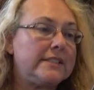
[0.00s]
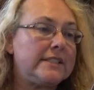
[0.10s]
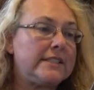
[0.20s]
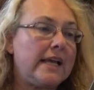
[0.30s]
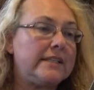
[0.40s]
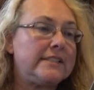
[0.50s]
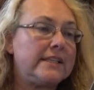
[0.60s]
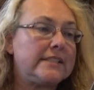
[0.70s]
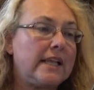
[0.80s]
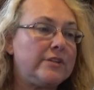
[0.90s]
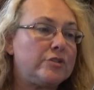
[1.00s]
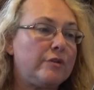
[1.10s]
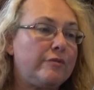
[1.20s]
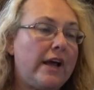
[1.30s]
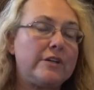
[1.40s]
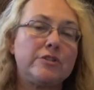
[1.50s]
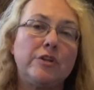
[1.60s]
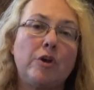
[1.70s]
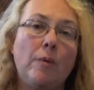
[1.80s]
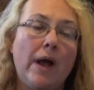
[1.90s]
the 10 and 6 lights should flash,
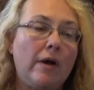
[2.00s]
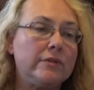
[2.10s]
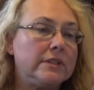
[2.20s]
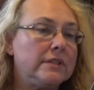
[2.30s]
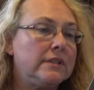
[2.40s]
then go out.